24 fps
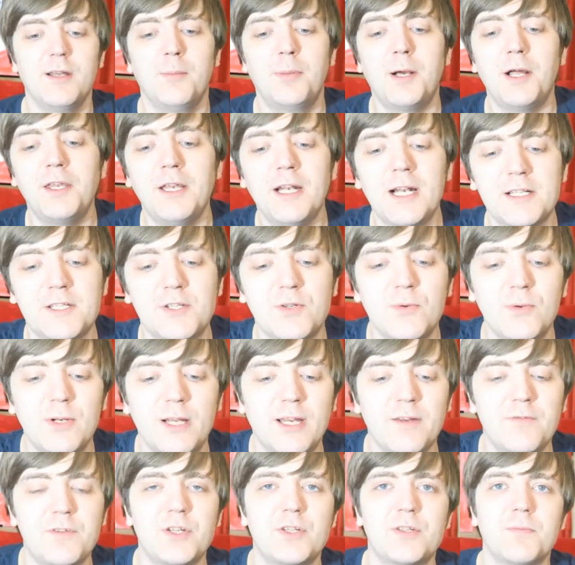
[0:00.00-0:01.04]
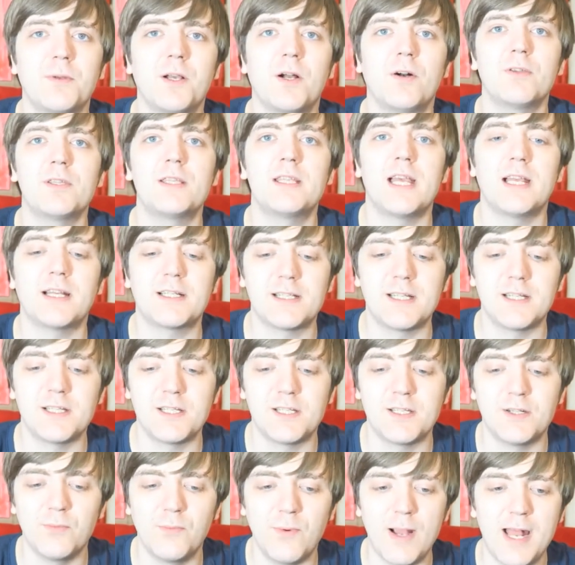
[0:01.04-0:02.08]
But I think that's cool. It gives you some context
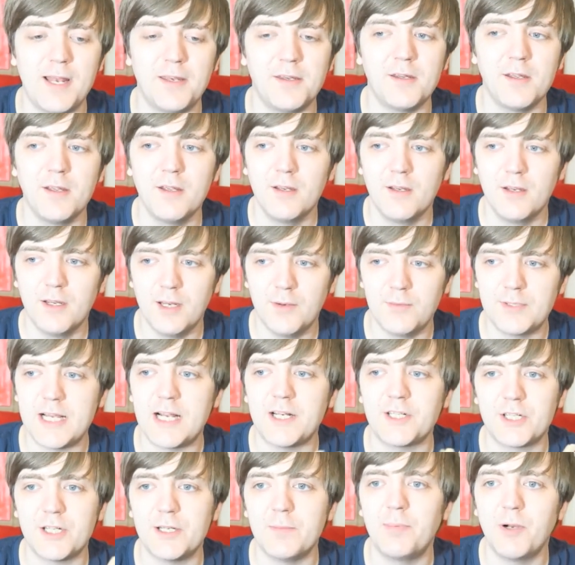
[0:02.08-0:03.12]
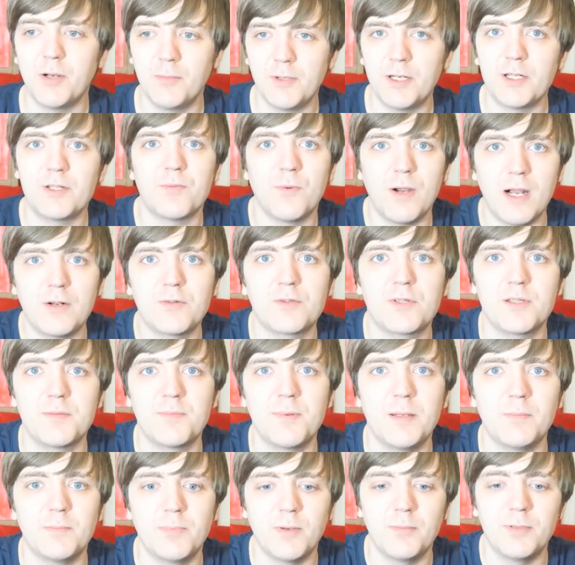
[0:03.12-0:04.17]
as to when it was actually published, what else was
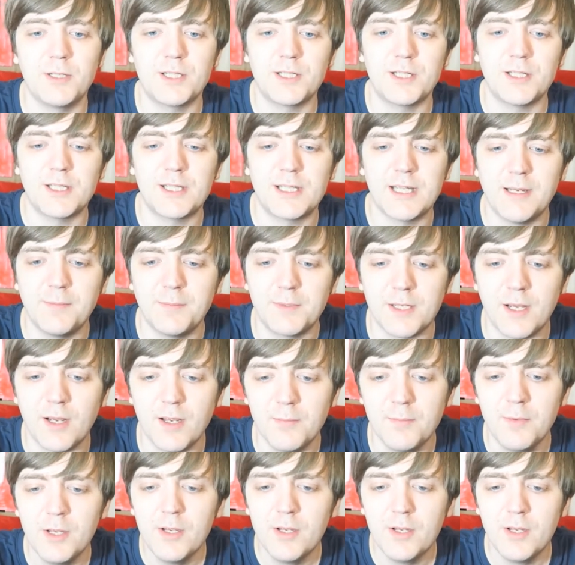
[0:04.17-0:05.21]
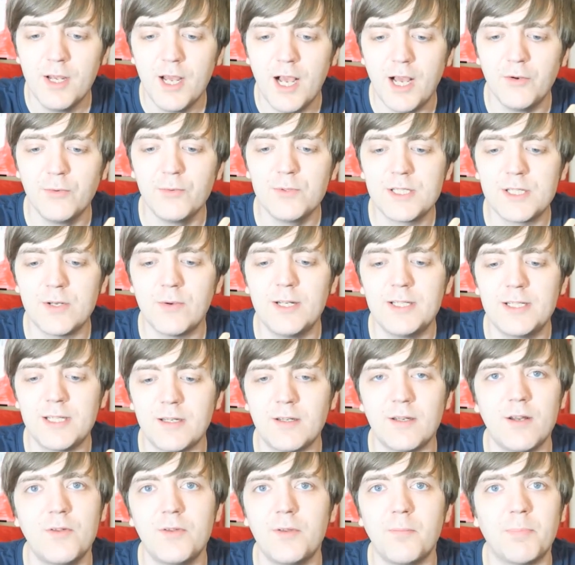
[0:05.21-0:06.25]
being published at the same time. And also, I
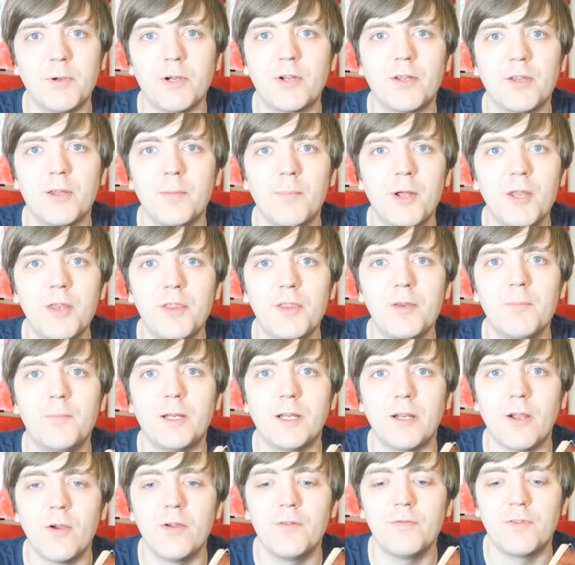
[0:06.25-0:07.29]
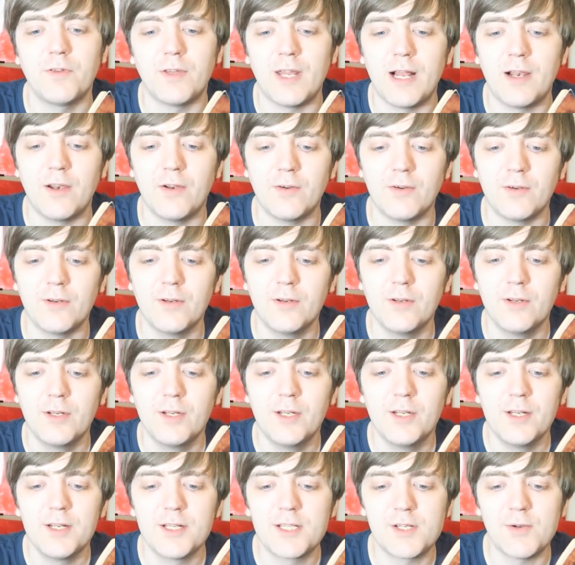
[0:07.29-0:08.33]
didn't know that Book of the Month had been going for that long.
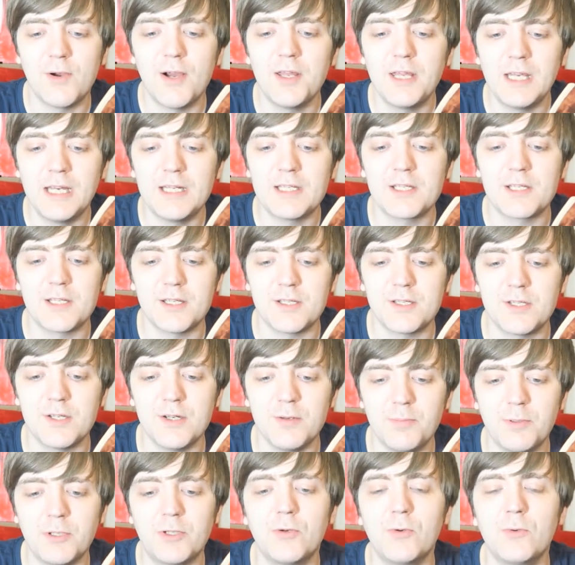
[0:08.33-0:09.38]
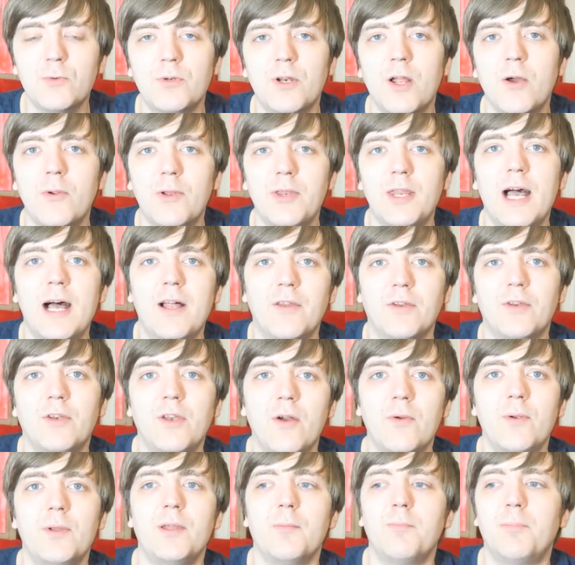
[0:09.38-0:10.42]
So I think it's super cool knowing that, that
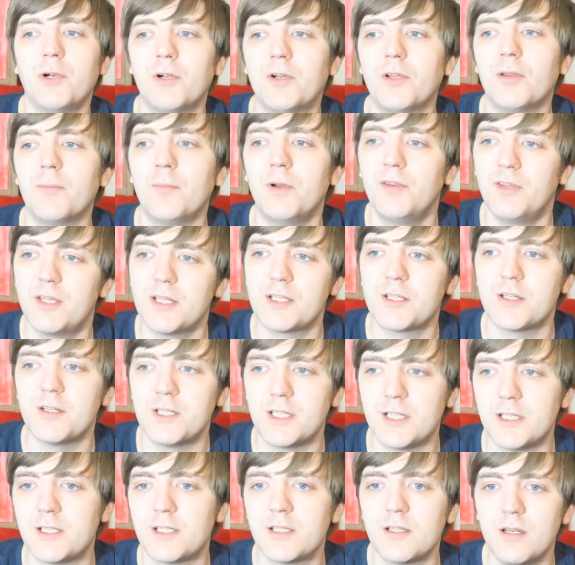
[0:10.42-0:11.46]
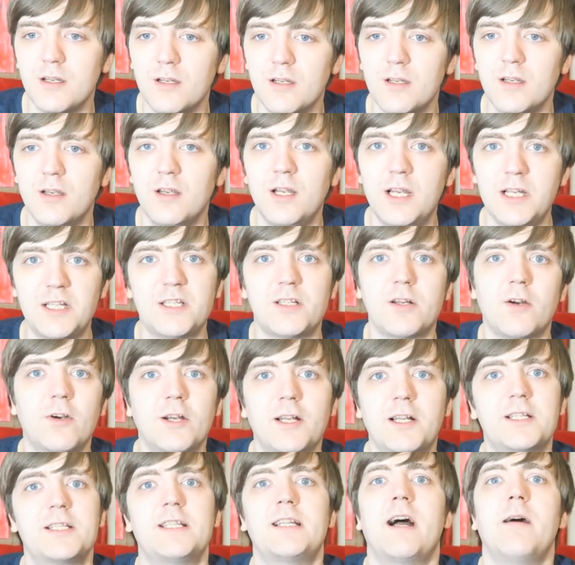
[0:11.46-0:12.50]
knowing that Book of the Month is such this
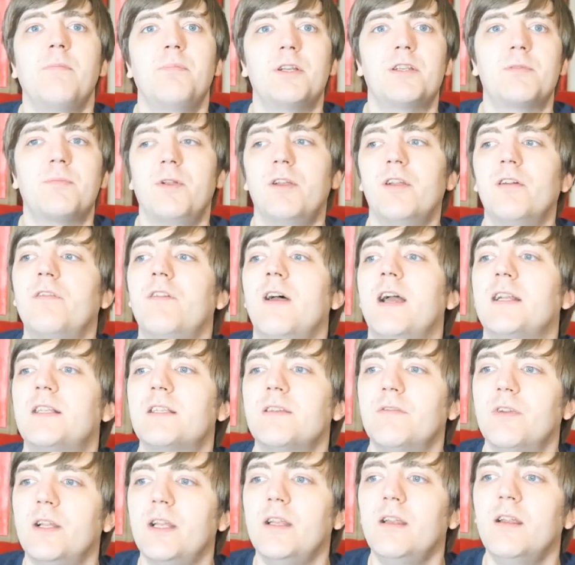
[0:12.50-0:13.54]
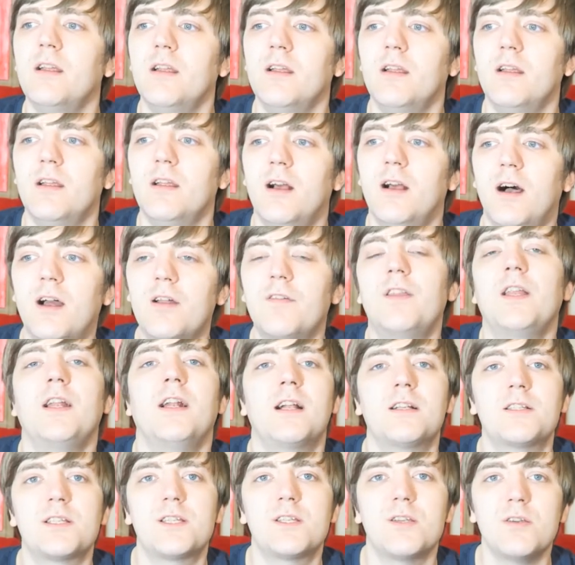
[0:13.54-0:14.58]
historic establishment, effectively. I think
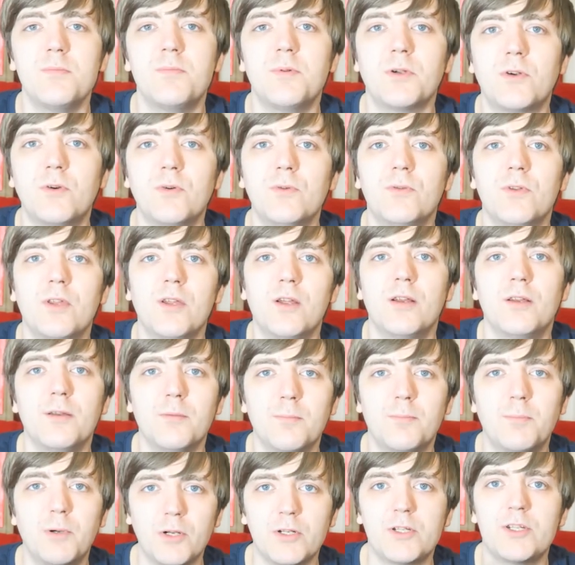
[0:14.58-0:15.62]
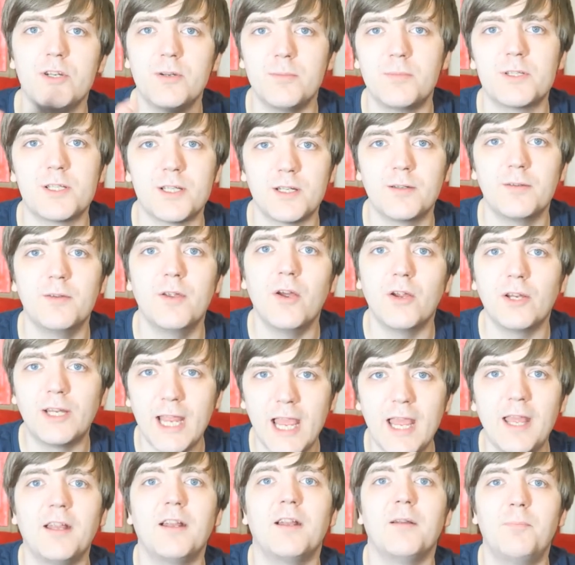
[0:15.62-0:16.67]
that's super cool that booktubers are, are
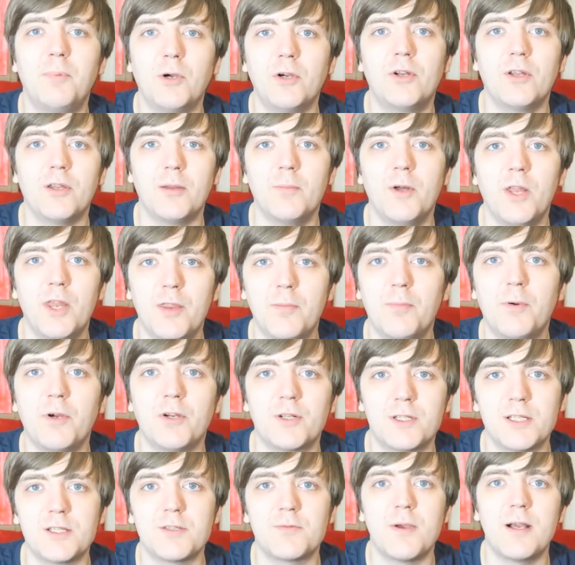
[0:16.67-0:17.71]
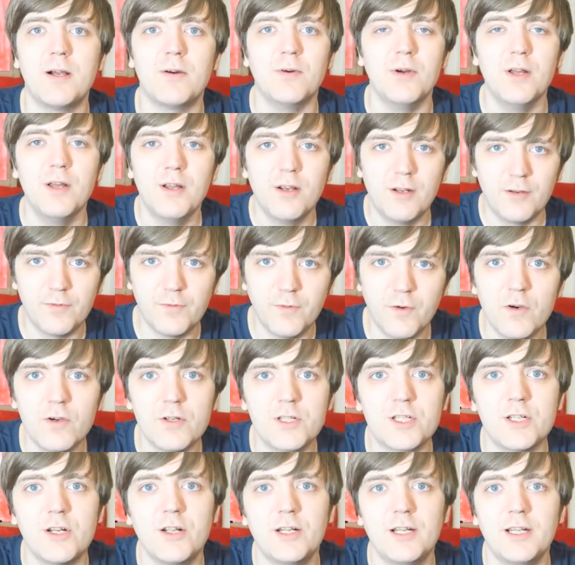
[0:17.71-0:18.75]
getting Book of the Month books as well.
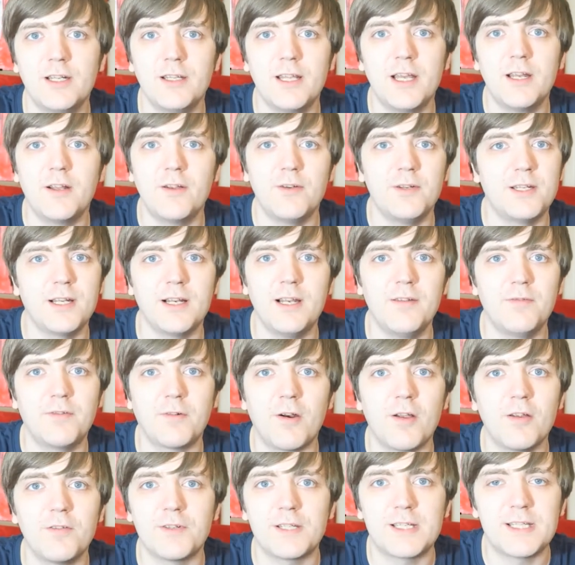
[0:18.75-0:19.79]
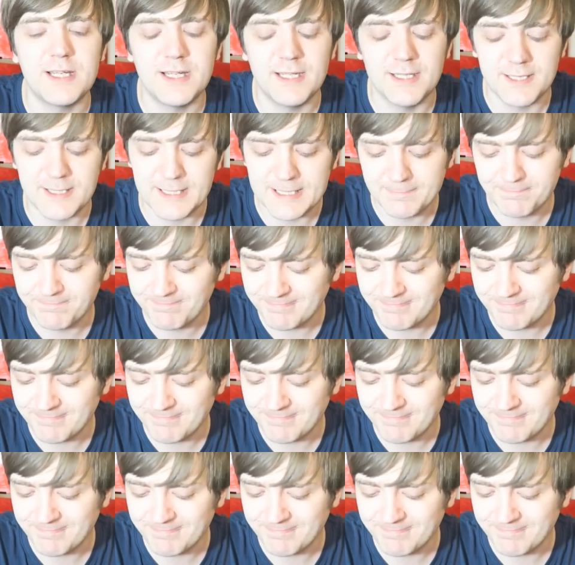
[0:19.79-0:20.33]
Unfortunately, they don't deliver overseas.